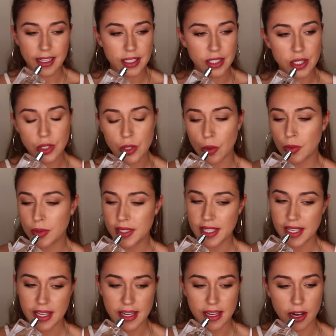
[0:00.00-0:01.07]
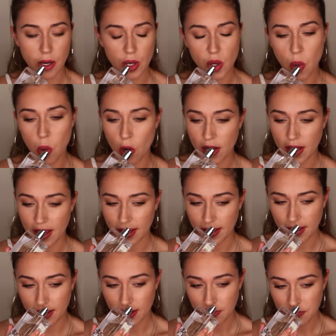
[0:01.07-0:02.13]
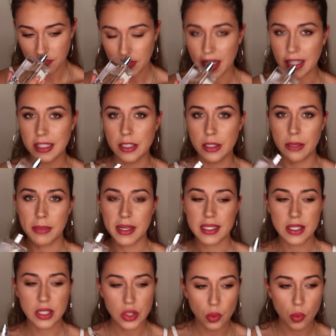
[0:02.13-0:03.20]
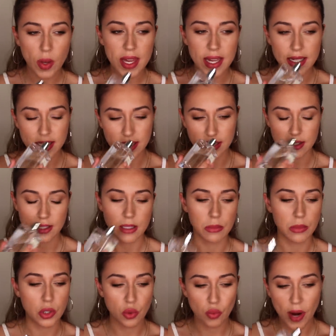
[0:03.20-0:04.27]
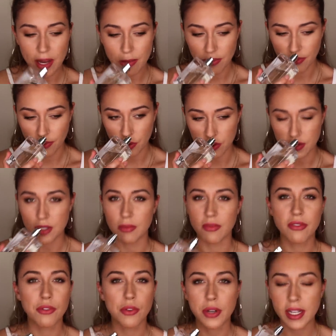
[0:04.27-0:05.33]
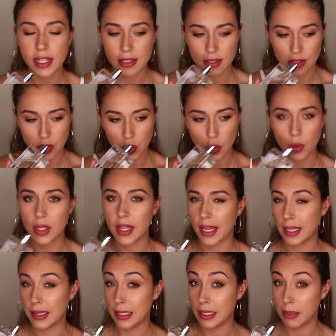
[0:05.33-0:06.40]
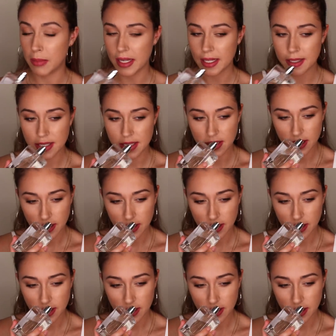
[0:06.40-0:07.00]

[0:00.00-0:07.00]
salty, aquatic, a little bit sweet. There's some grapefruit, some fruitiness to it, like a little bit.